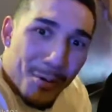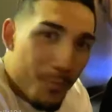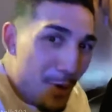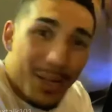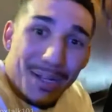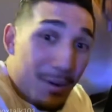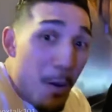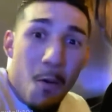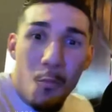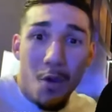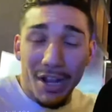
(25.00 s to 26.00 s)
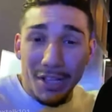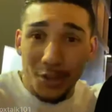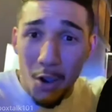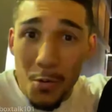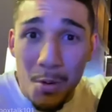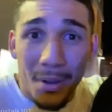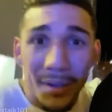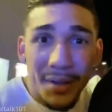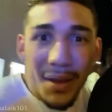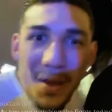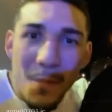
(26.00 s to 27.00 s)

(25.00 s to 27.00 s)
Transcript: what it, what it do? What,